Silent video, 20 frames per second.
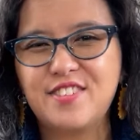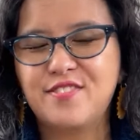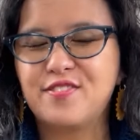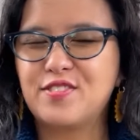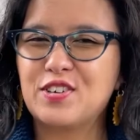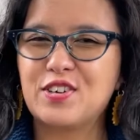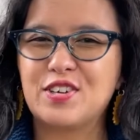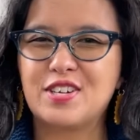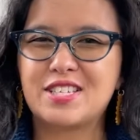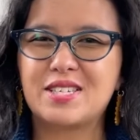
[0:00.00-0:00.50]

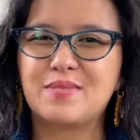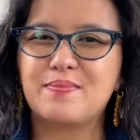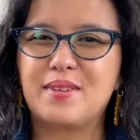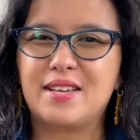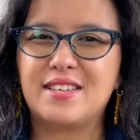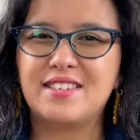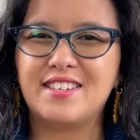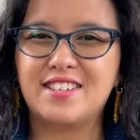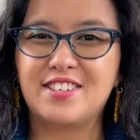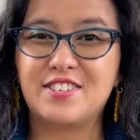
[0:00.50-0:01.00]
for
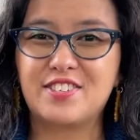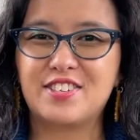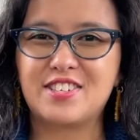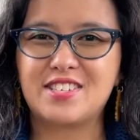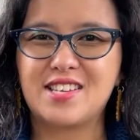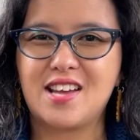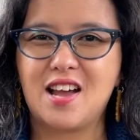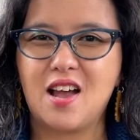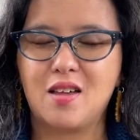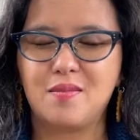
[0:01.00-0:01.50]
spending your
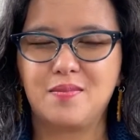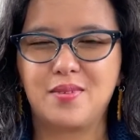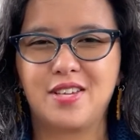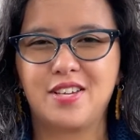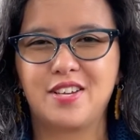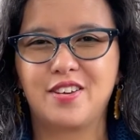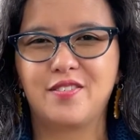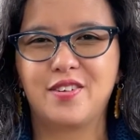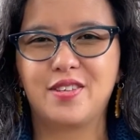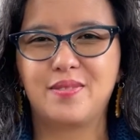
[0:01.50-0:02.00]
time
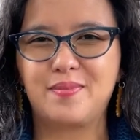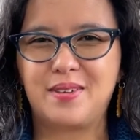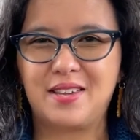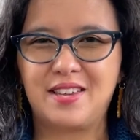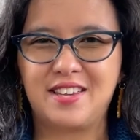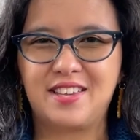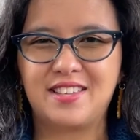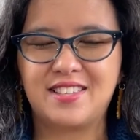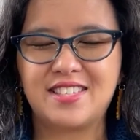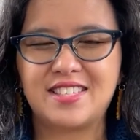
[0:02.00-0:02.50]
here with
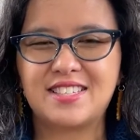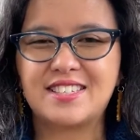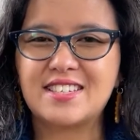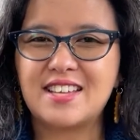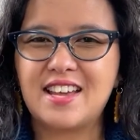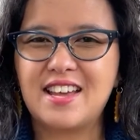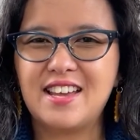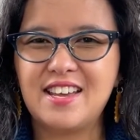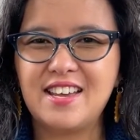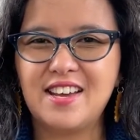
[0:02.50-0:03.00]
me
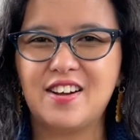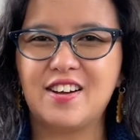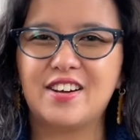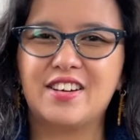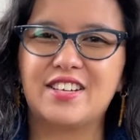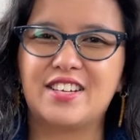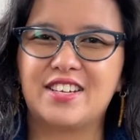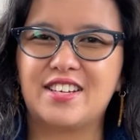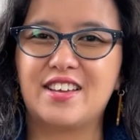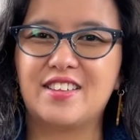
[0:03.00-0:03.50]
today on
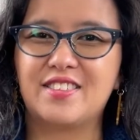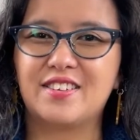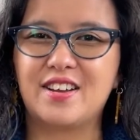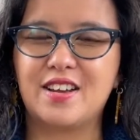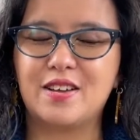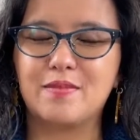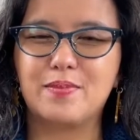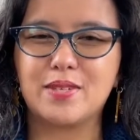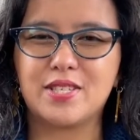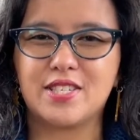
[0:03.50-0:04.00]
another
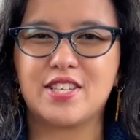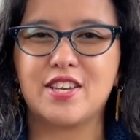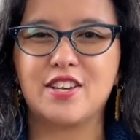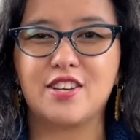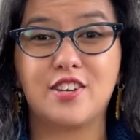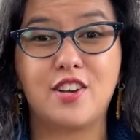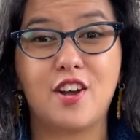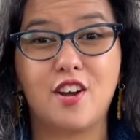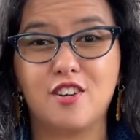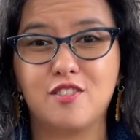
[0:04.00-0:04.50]
episode
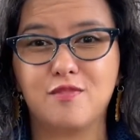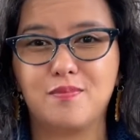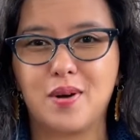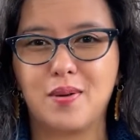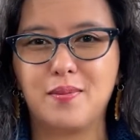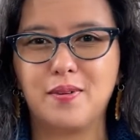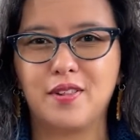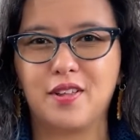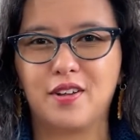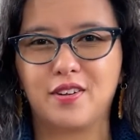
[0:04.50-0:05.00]
of
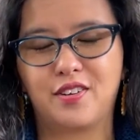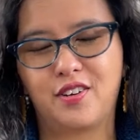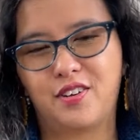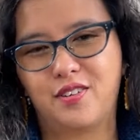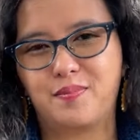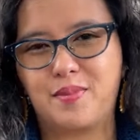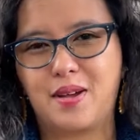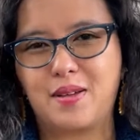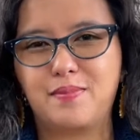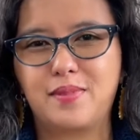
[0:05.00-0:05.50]
Bobolog on
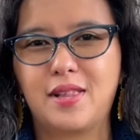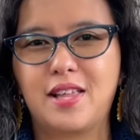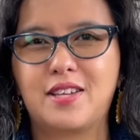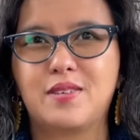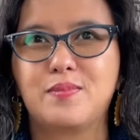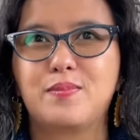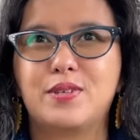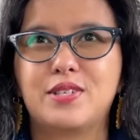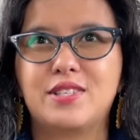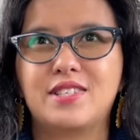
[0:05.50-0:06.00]
my
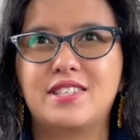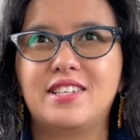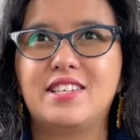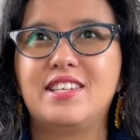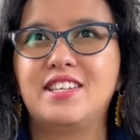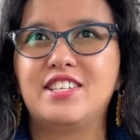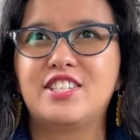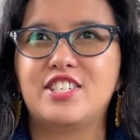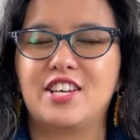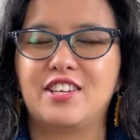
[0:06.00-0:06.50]
Platypus
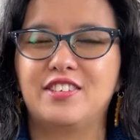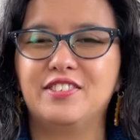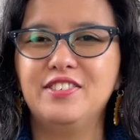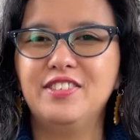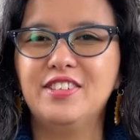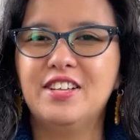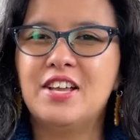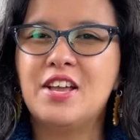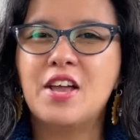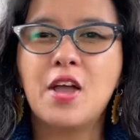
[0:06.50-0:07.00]
Knitting channel.
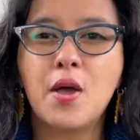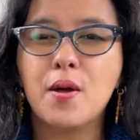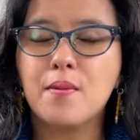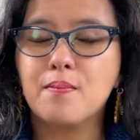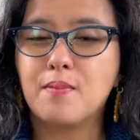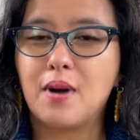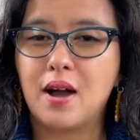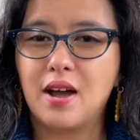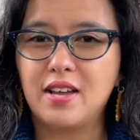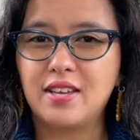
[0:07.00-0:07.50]

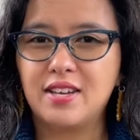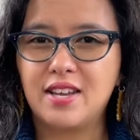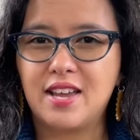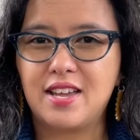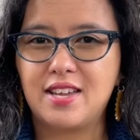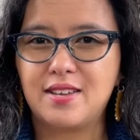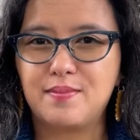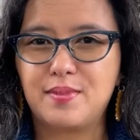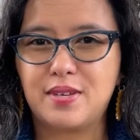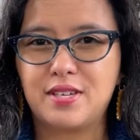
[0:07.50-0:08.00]
My
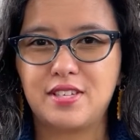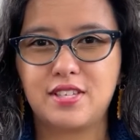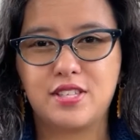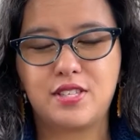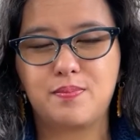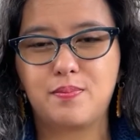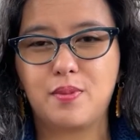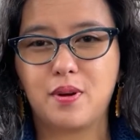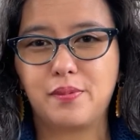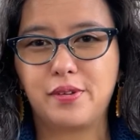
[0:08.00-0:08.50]
name is
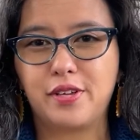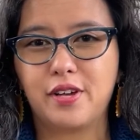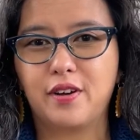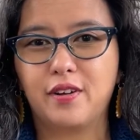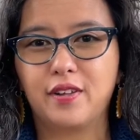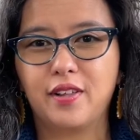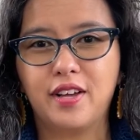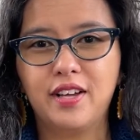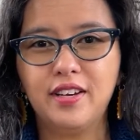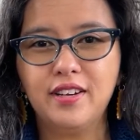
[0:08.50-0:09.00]

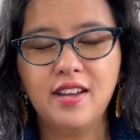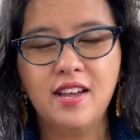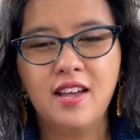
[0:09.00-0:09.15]
Bobolog.